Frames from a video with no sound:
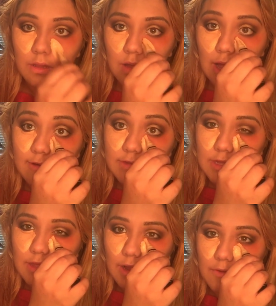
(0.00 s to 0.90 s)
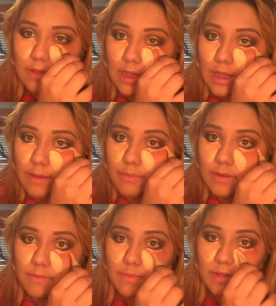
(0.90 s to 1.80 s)
I wasn't there when that
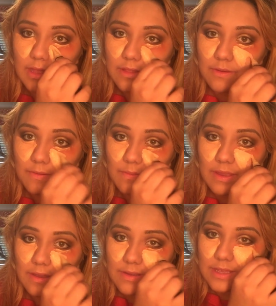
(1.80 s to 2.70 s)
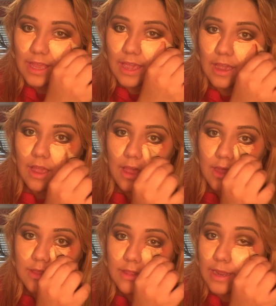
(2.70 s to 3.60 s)
happened, but they told me. I was like,
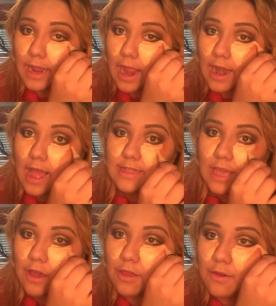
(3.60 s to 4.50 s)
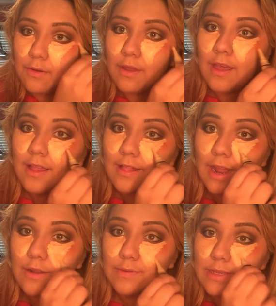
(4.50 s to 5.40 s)
did I not tell you
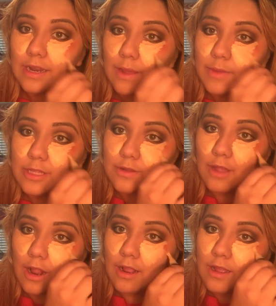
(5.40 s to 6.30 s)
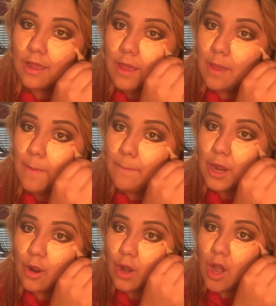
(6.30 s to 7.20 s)
that it was gonna be too dark?
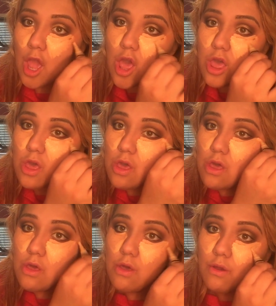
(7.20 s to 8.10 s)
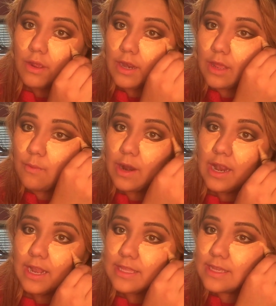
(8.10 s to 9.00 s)
But no, you didn't want to
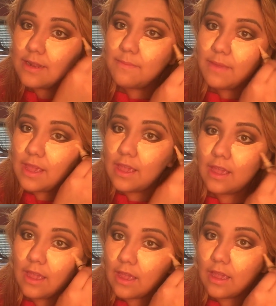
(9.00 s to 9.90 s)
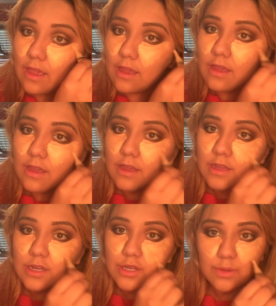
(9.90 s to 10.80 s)
listen to me.
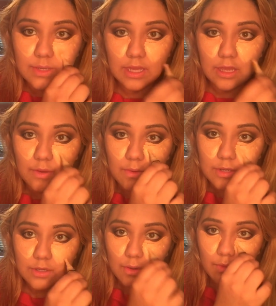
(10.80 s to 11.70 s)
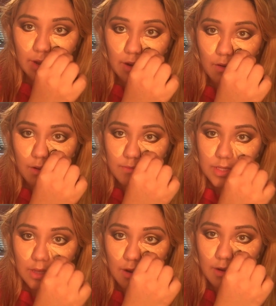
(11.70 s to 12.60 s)
She was like, you were so right, girl. I'm
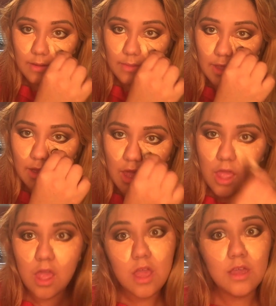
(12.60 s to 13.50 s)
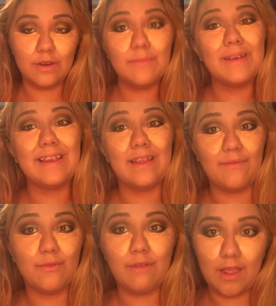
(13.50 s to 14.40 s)
sorry. I'm like, ugh. When am I
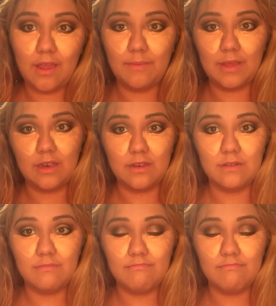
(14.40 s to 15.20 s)
never right? I mean.